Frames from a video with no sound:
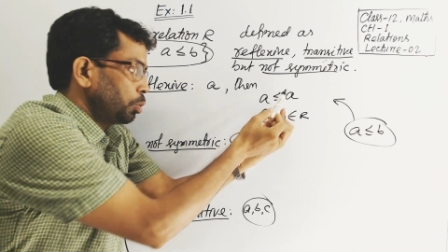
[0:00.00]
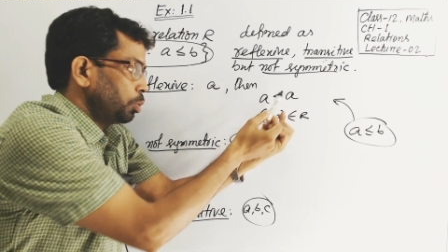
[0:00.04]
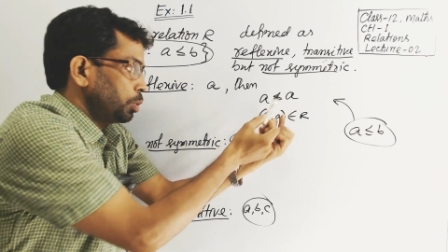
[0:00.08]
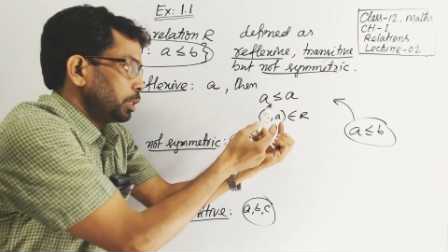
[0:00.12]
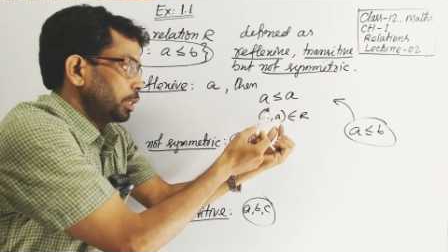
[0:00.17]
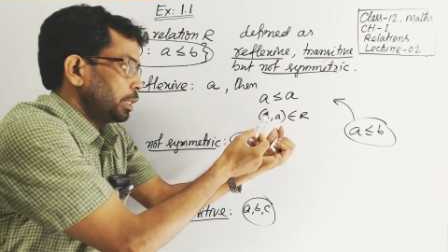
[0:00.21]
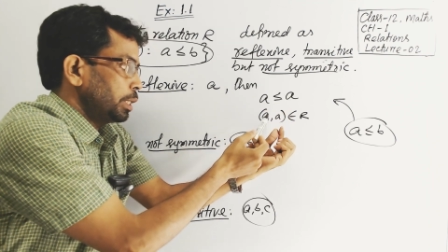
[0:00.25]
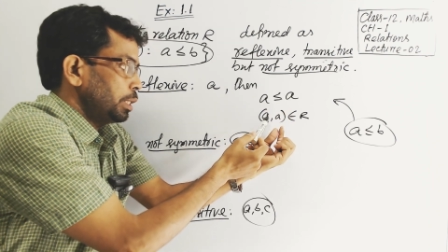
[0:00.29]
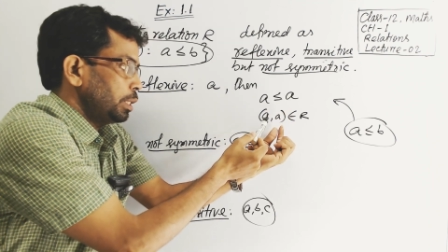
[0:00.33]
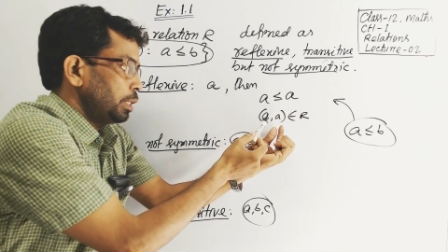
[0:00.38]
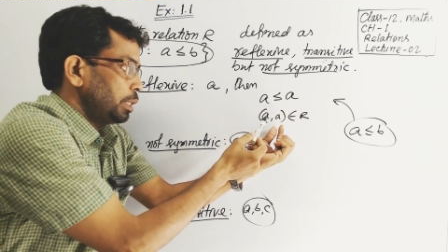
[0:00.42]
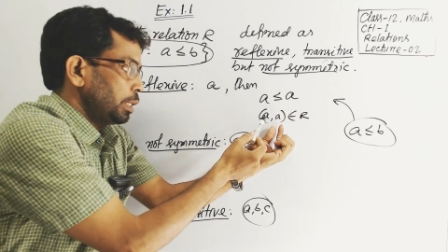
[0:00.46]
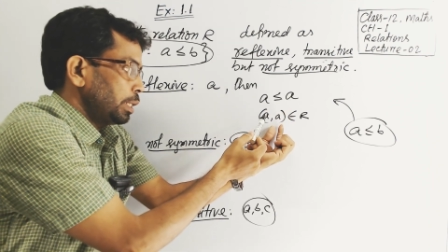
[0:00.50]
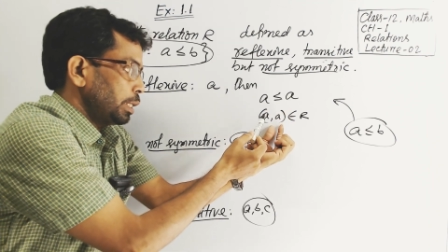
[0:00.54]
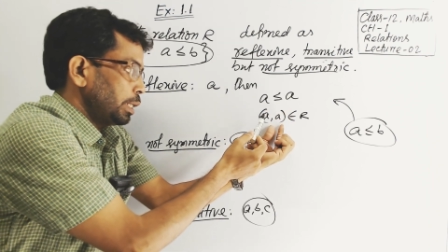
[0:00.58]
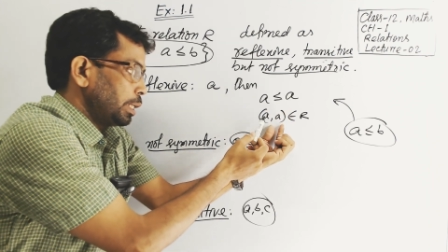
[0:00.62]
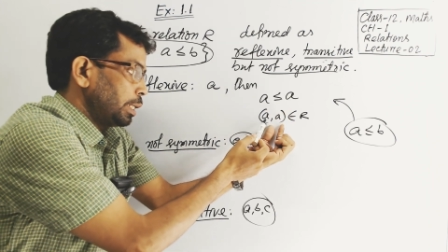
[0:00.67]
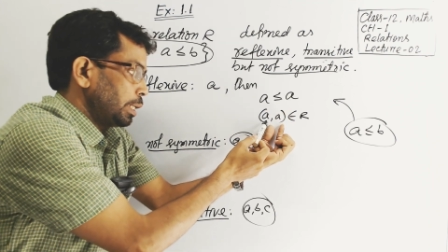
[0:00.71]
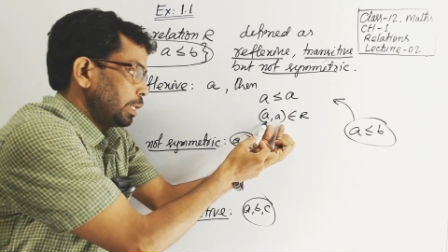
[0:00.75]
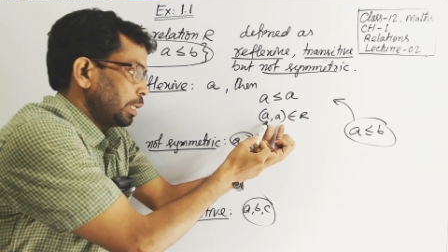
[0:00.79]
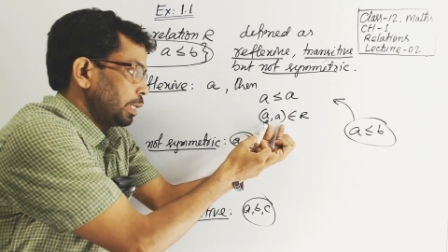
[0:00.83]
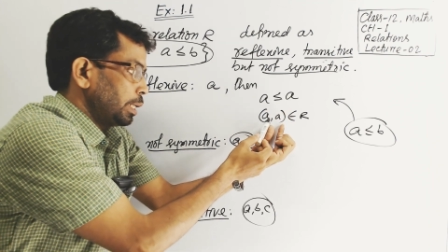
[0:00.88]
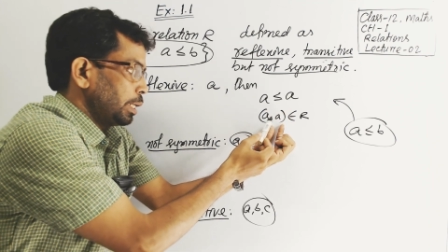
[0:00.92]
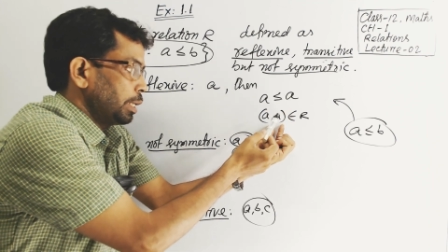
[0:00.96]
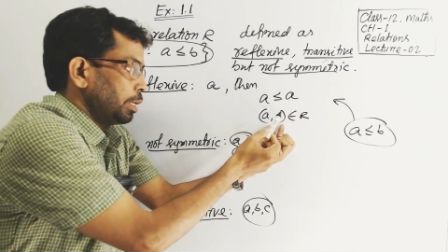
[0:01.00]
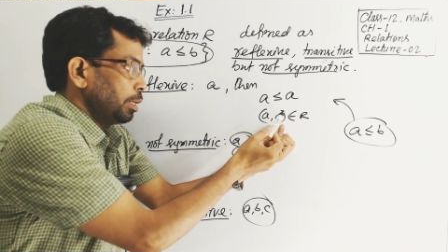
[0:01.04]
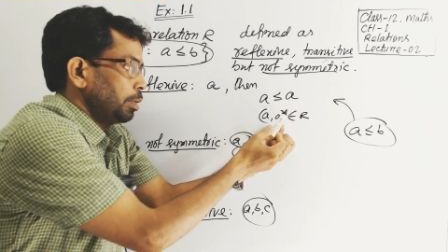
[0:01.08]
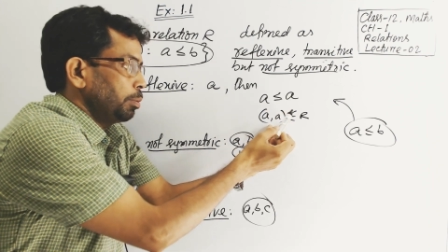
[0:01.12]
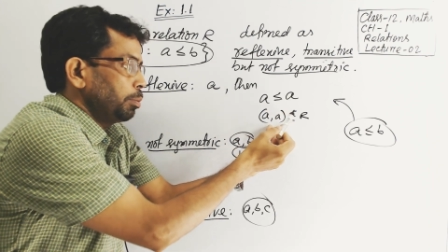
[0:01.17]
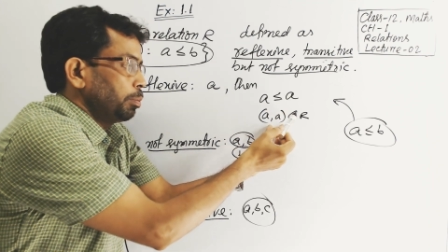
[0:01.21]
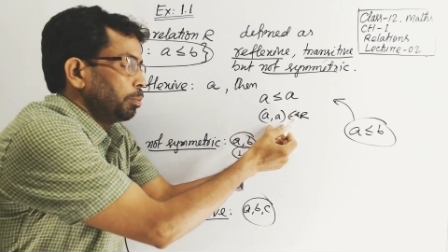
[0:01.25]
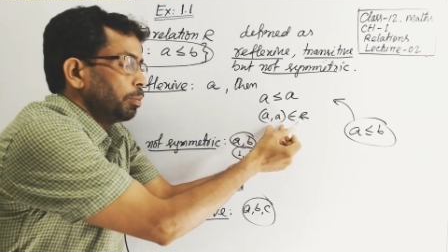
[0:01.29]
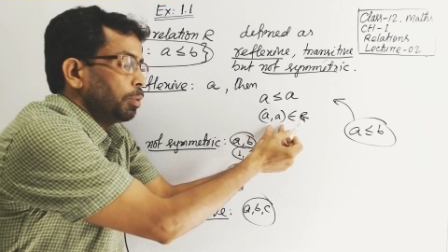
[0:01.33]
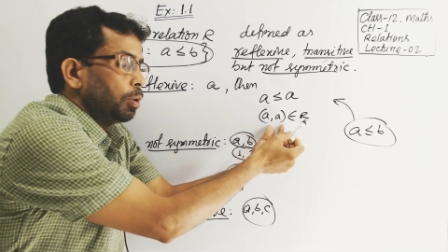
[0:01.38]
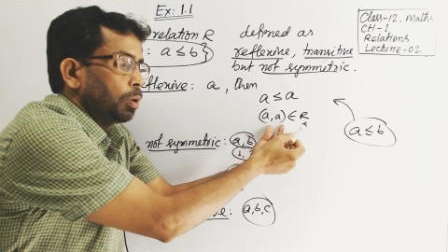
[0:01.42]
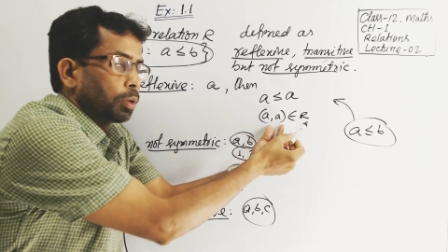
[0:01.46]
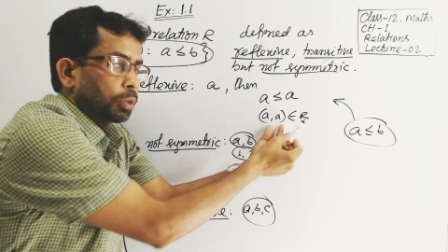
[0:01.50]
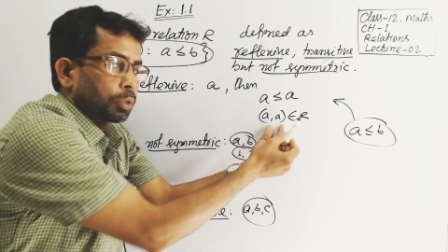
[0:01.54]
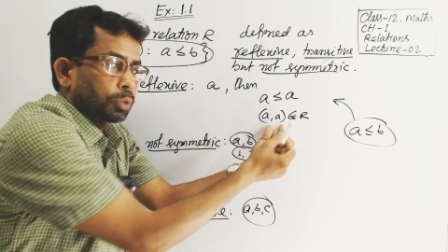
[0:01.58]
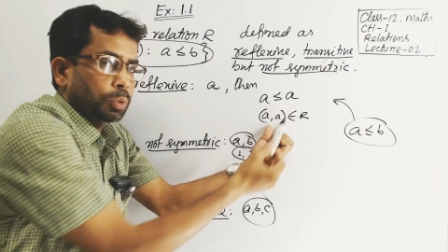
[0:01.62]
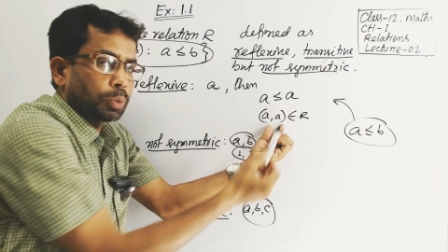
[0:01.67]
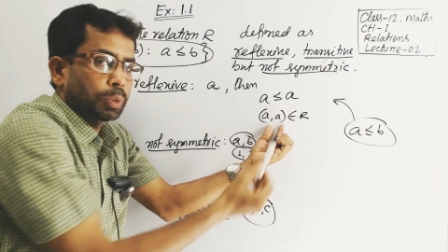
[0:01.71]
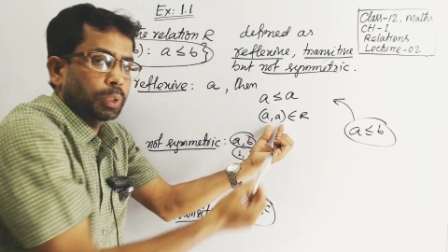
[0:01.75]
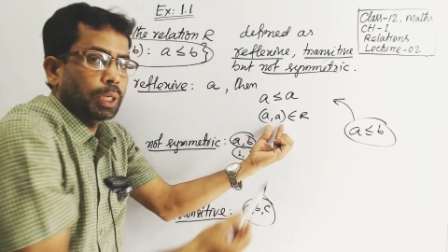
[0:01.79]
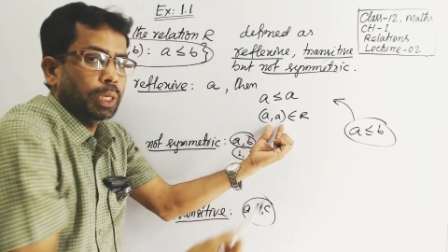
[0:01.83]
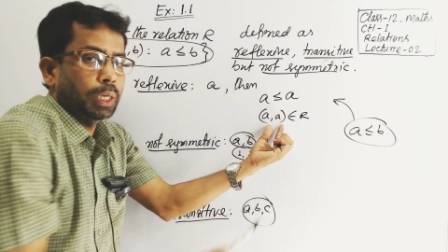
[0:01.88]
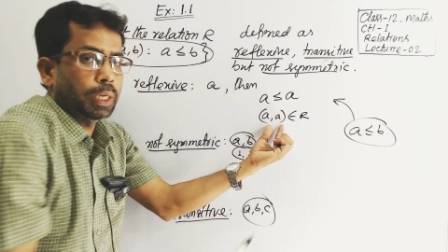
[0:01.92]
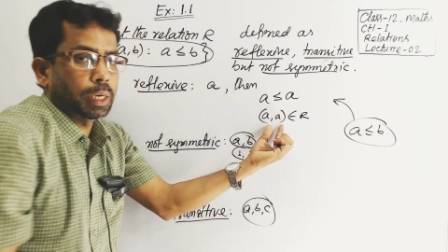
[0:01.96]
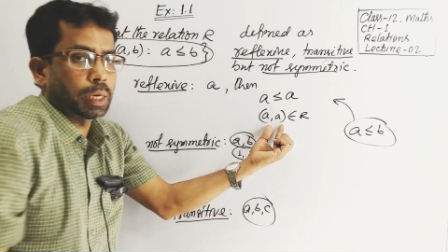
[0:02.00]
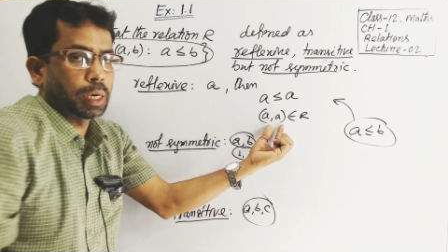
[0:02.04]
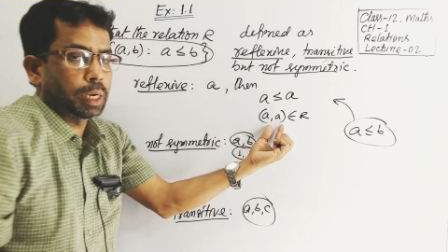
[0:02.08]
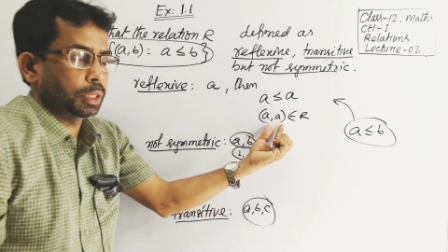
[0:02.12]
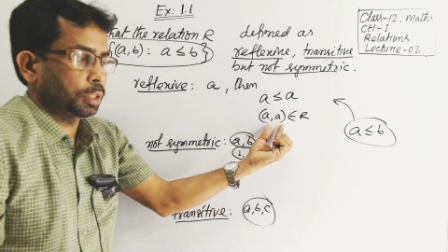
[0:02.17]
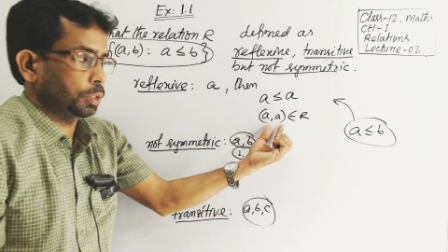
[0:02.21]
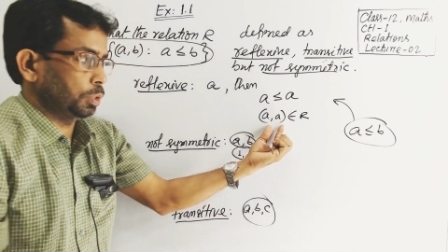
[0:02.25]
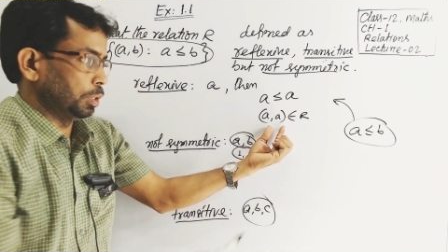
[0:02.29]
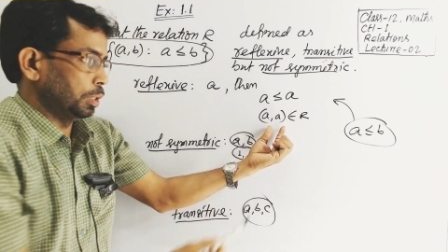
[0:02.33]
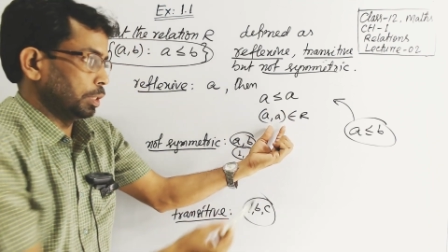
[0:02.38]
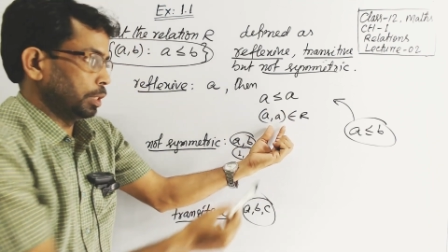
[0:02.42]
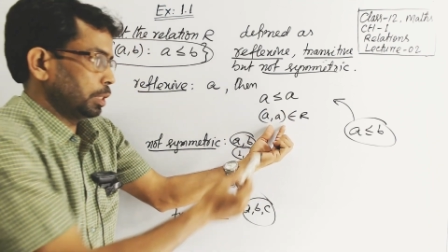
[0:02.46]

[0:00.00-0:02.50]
then A belongs to the relation.